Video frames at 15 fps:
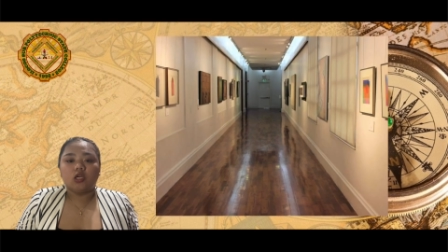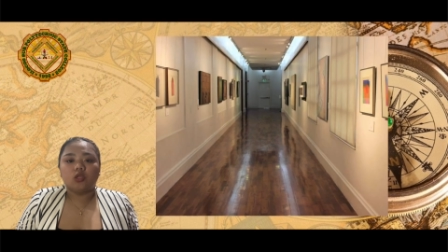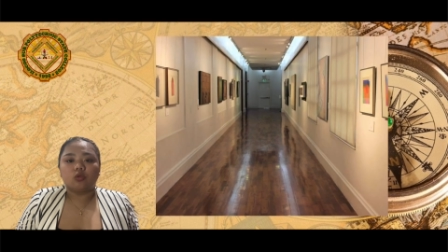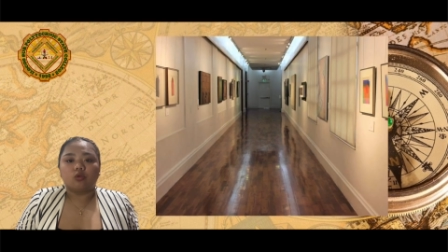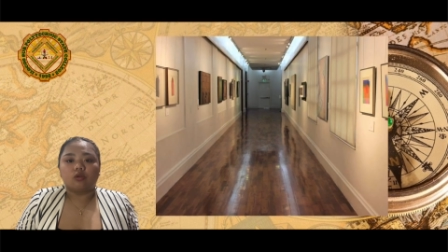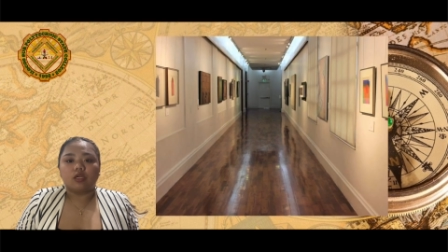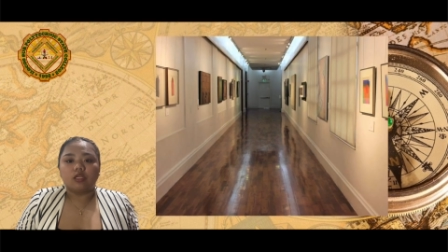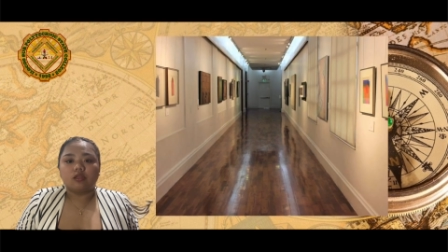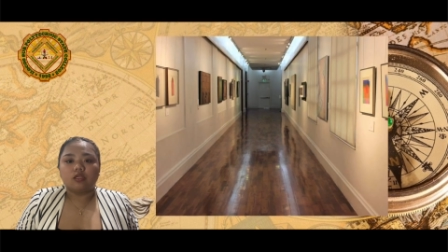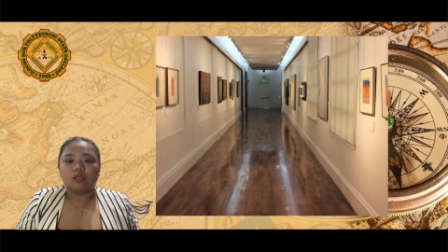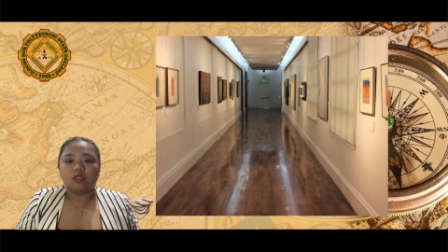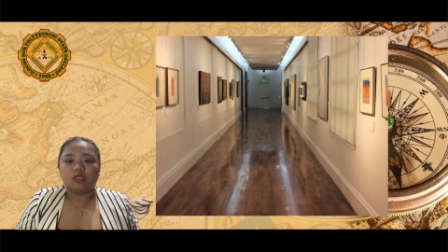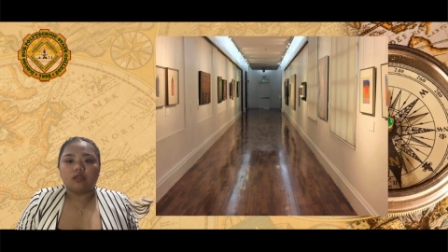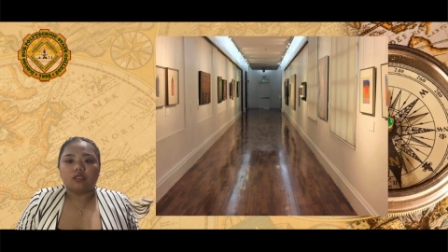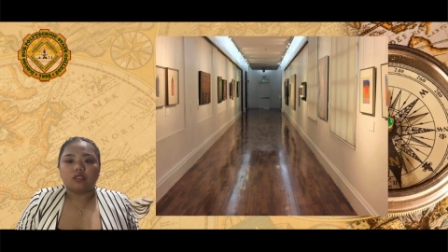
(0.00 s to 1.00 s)
to
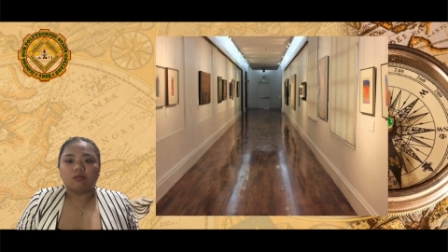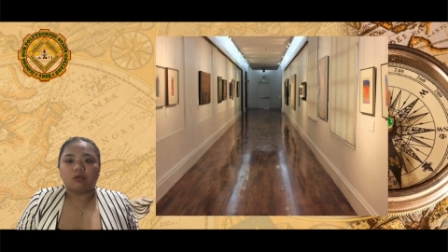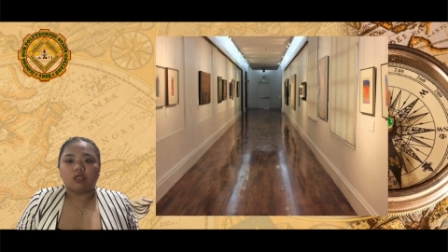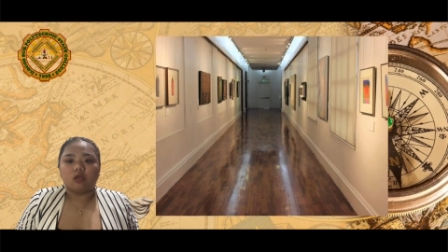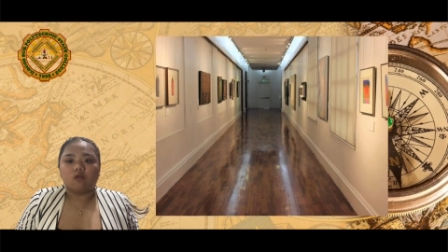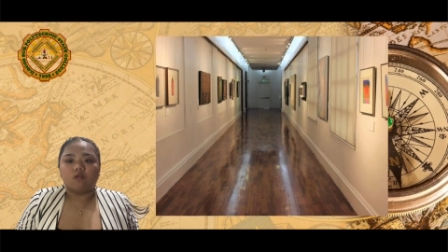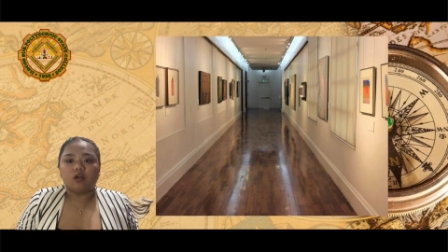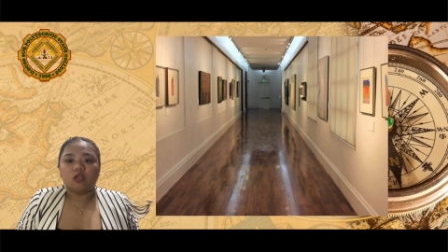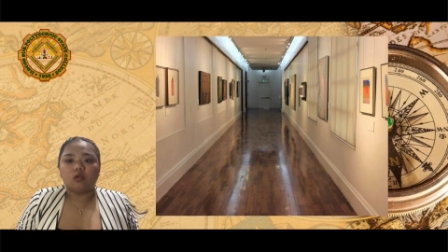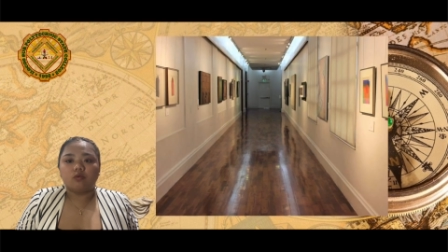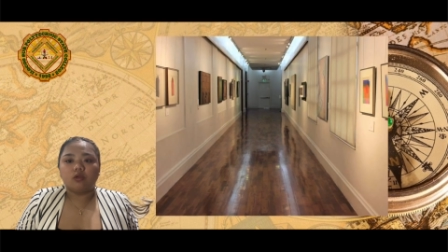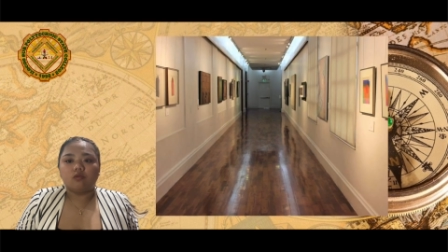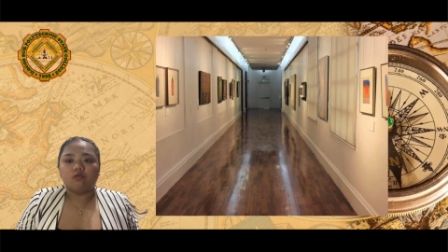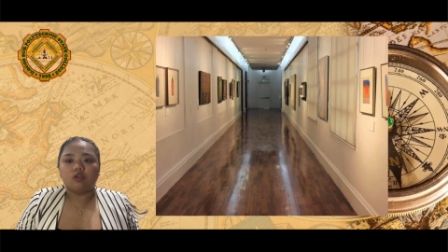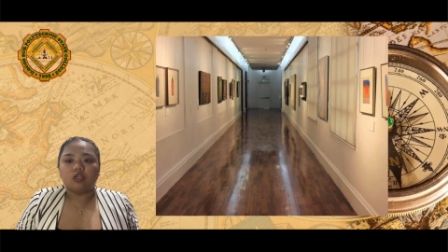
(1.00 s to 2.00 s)
1980s by the
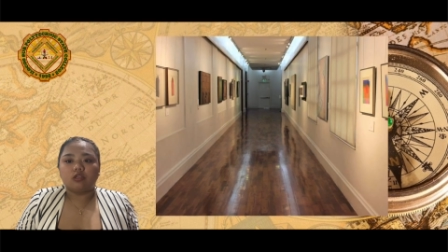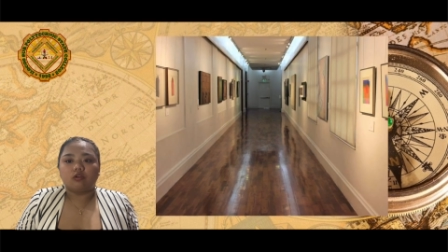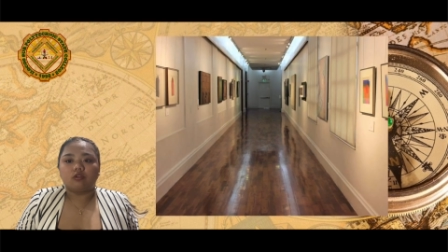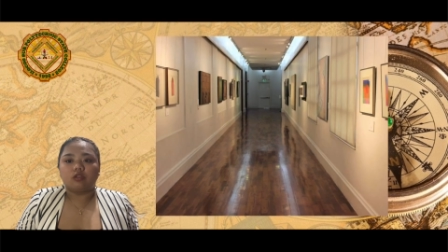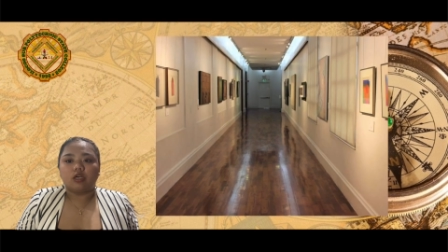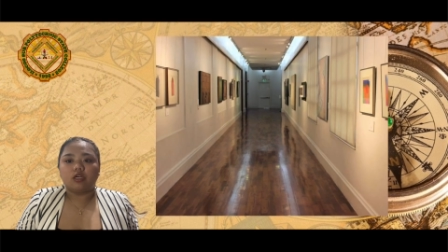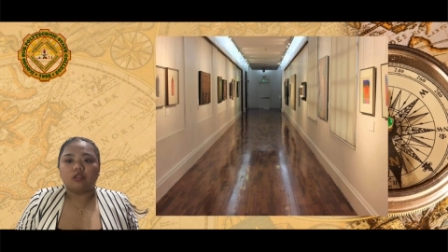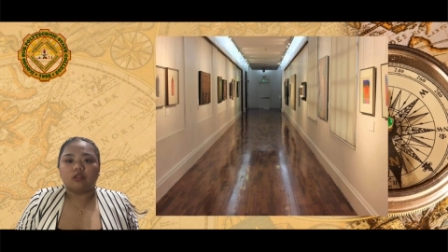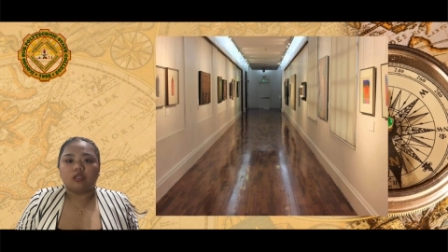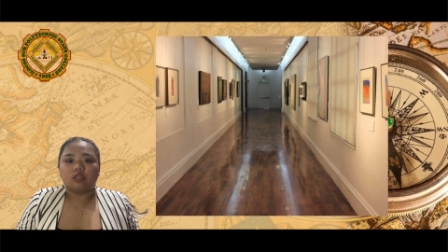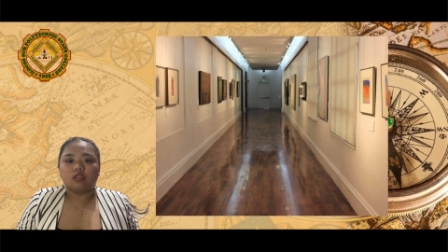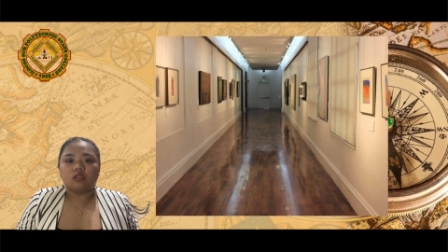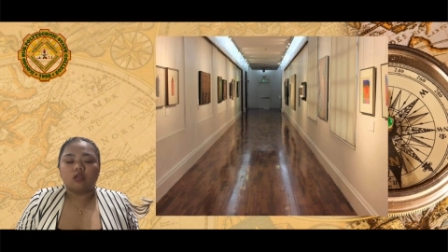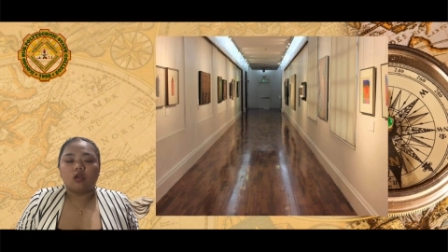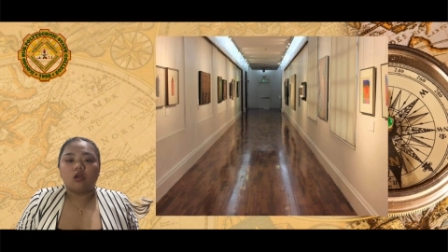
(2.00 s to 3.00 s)
following featured artists
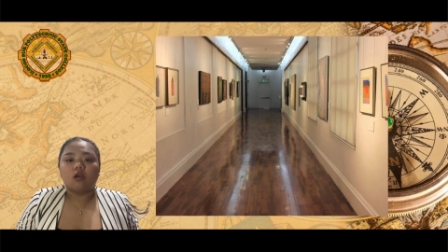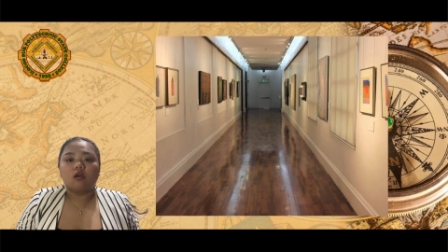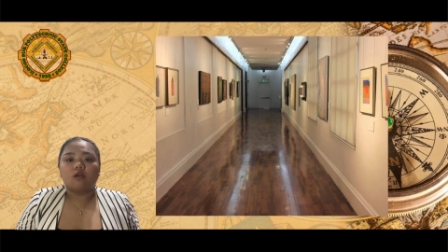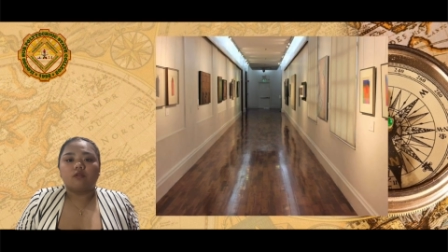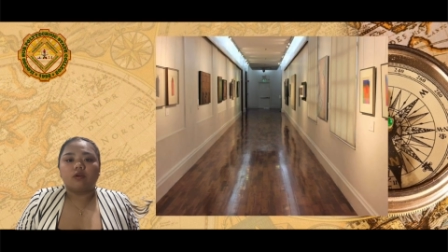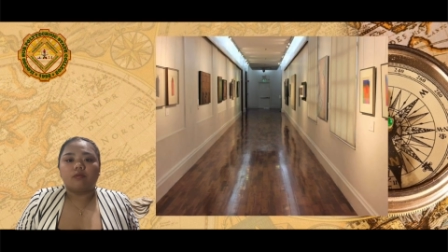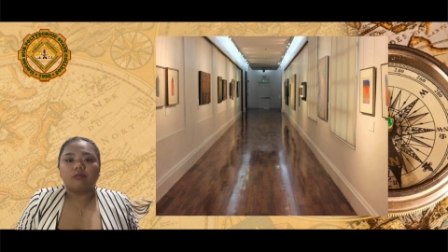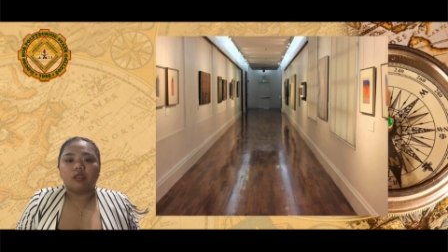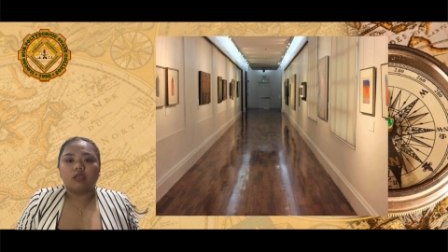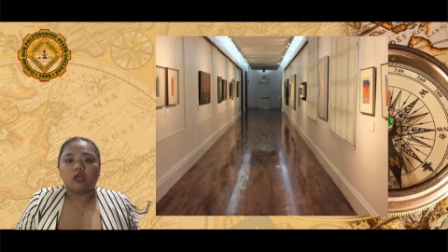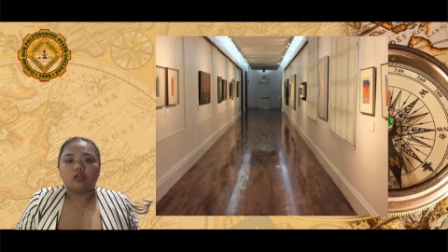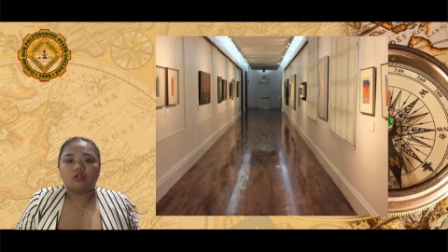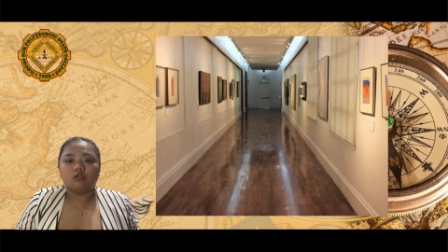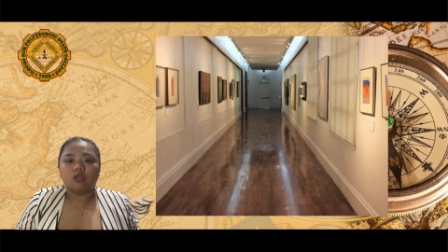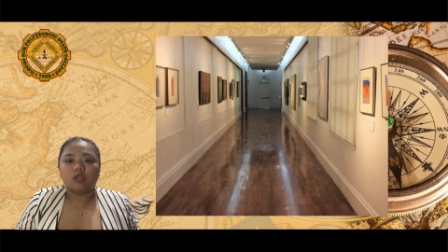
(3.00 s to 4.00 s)
from the
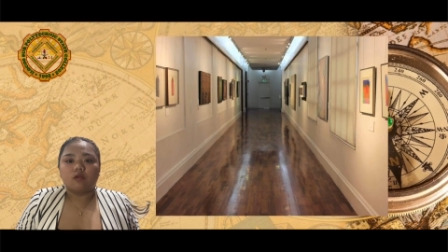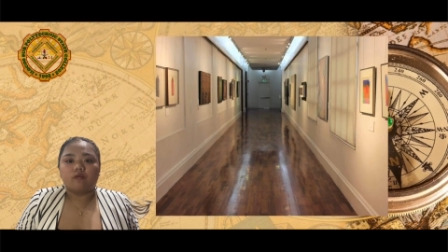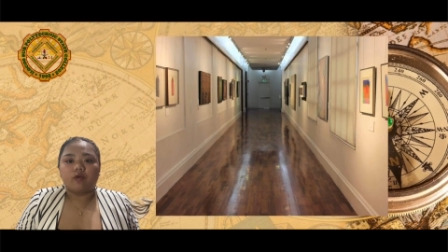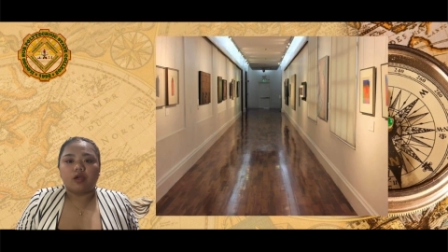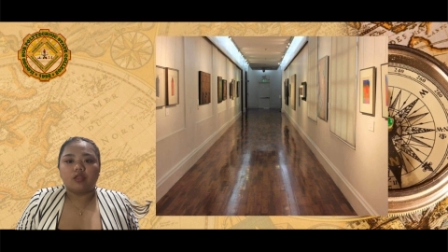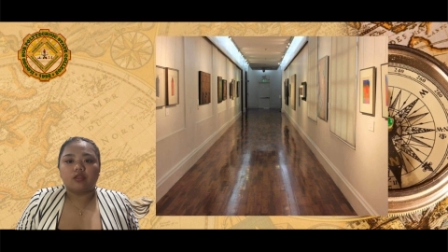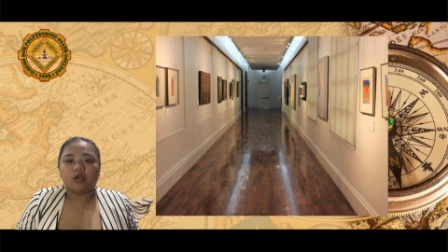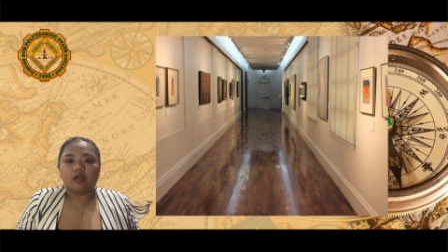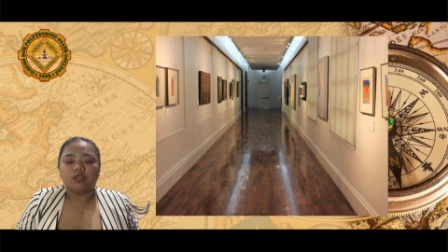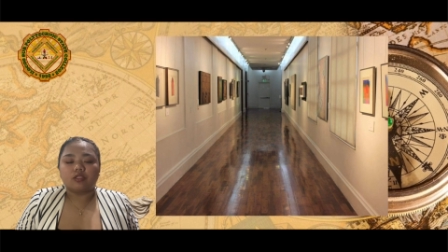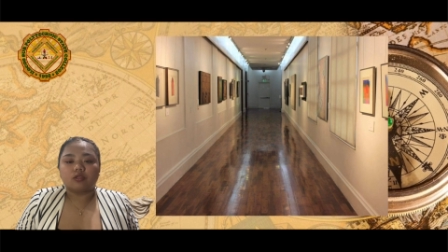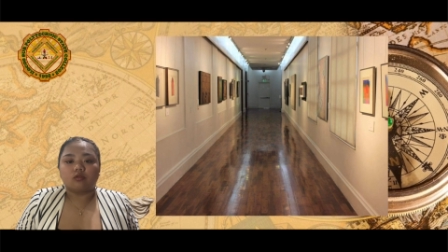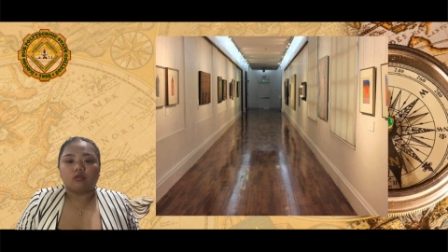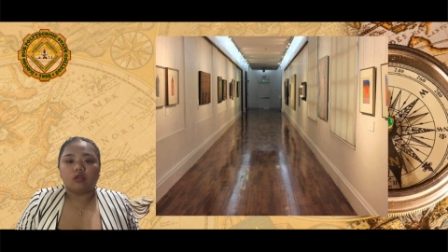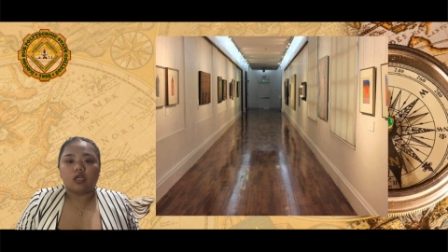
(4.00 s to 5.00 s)
National Fine Arts
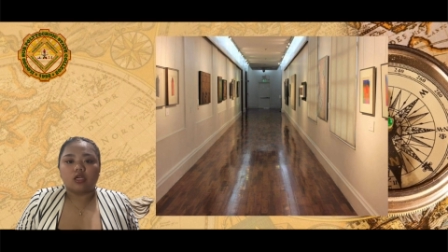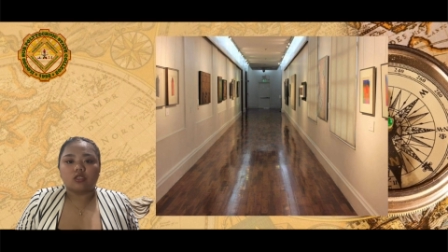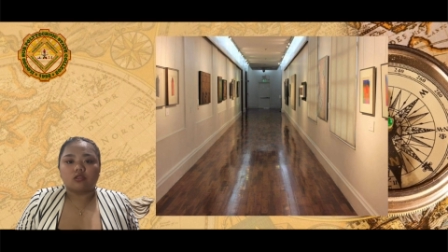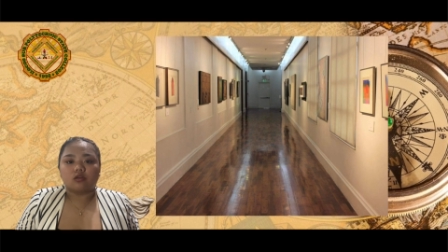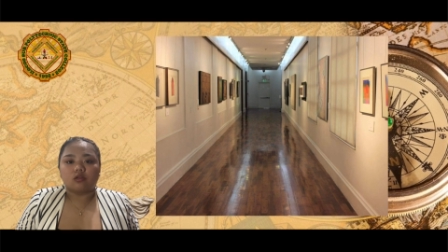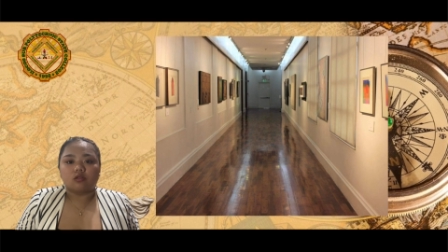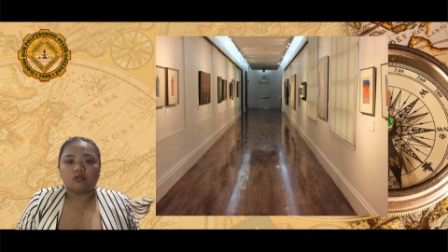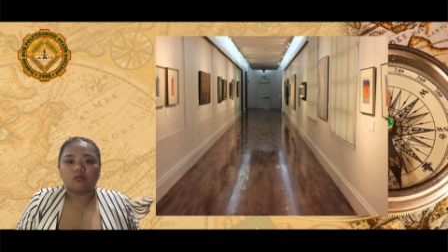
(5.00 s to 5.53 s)
Collection.